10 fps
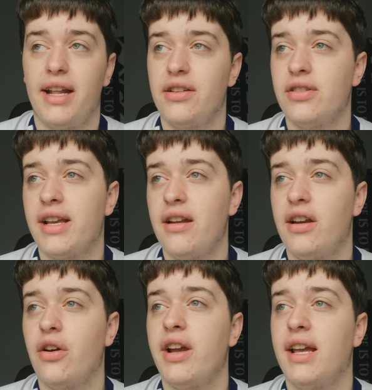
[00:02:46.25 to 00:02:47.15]
And it's just getting
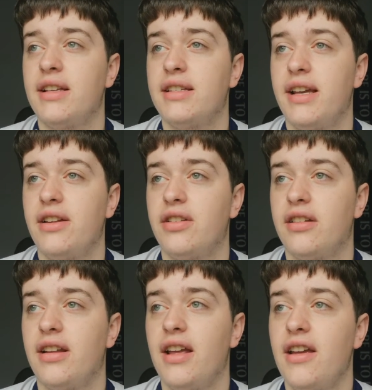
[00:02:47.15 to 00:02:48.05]
annoying at this stage
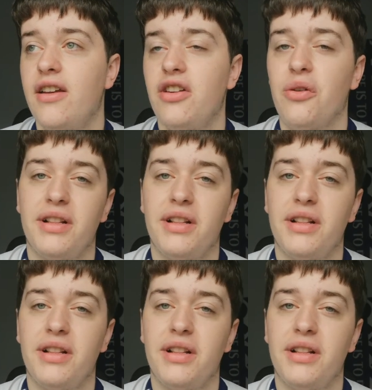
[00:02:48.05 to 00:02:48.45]
that, you know,